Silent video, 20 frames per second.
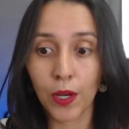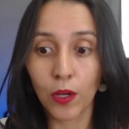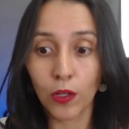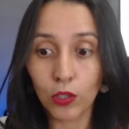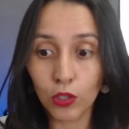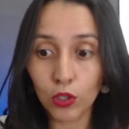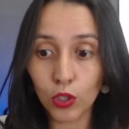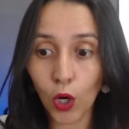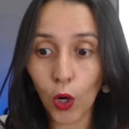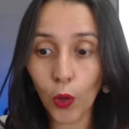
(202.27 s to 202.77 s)

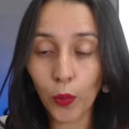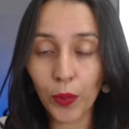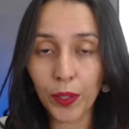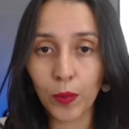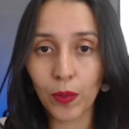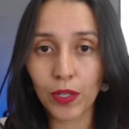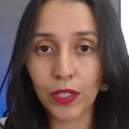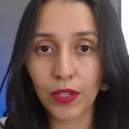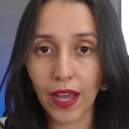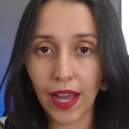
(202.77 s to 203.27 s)
knowing
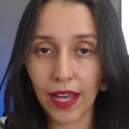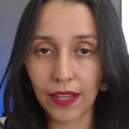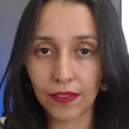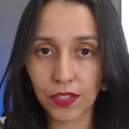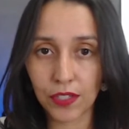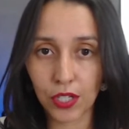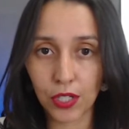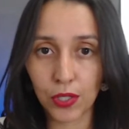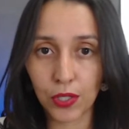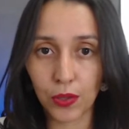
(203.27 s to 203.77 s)
what you have
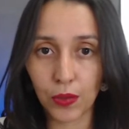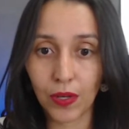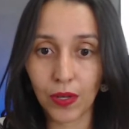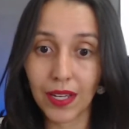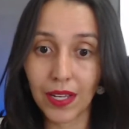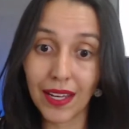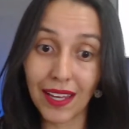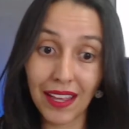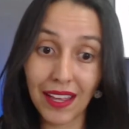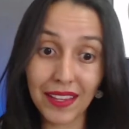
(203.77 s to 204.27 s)
to do.
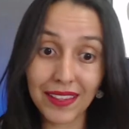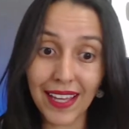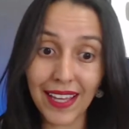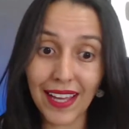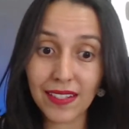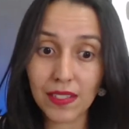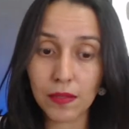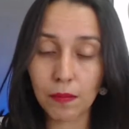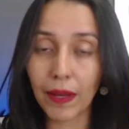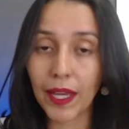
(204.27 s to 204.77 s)
And
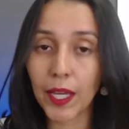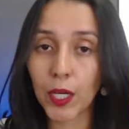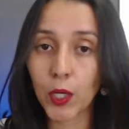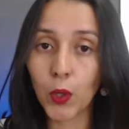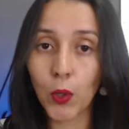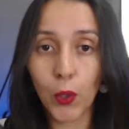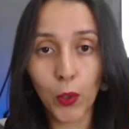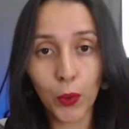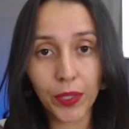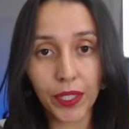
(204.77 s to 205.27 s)
that's my
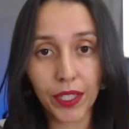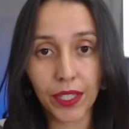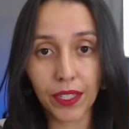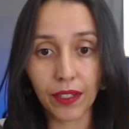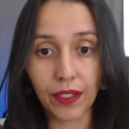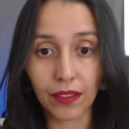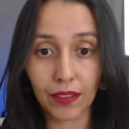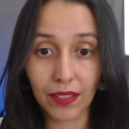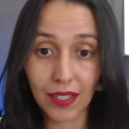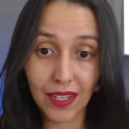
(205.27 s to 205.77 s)
goal
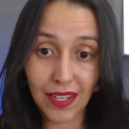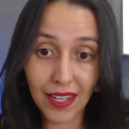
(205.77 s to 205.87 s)
here.